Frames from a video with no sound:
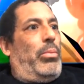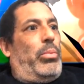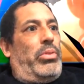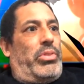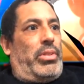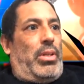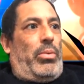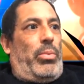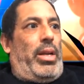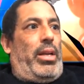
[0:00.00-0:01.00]

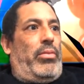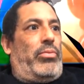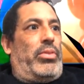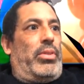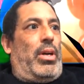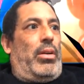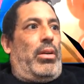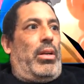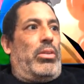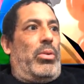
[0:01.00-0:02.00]
a way of
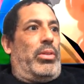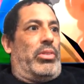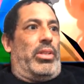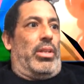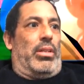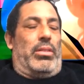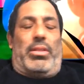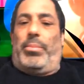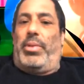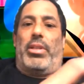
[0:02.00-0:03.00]
you as
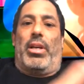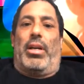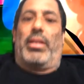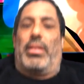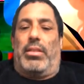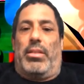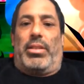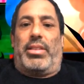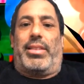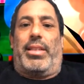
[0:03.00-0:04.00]
somebody young, you know,
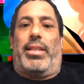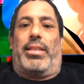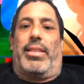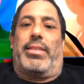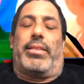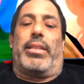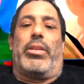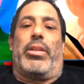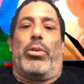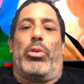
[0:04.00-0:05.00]
in a city
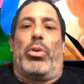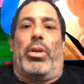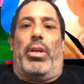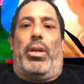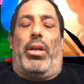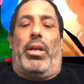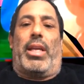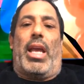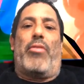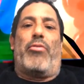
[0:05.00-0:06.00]
existing, you know,
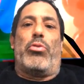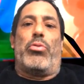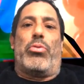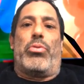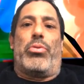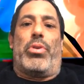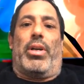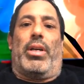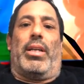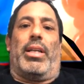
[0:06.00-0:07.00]
it gave you
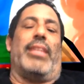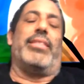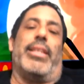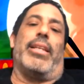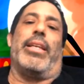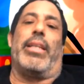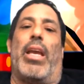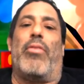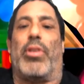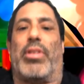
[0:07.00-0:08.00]
an identity. It
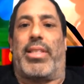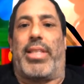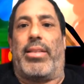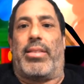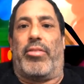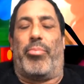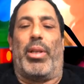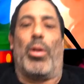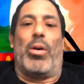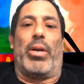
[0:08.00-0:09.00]
gave you a sense of
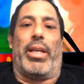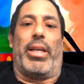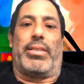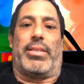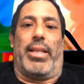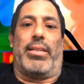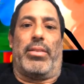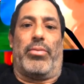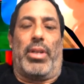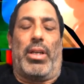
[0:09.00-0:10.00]
belonging, a
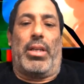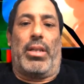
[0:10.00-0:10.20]
sense of,